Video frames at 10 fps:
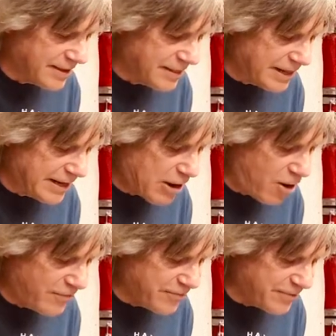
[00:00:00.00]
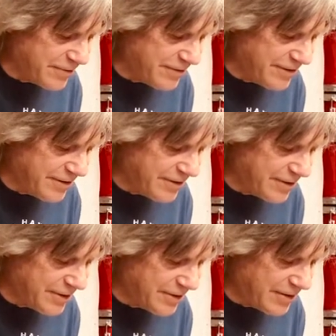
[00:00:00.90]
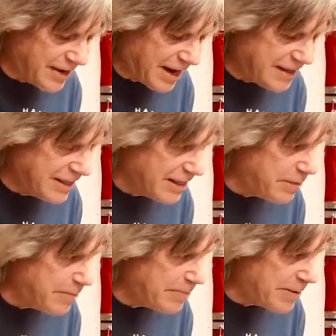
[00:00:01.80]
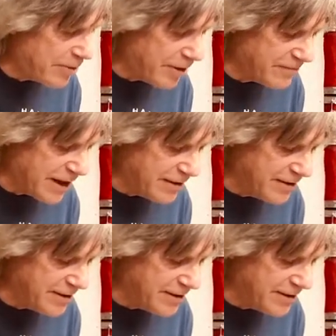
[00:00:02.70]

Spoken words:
Let it off, and then let the B pedal off now.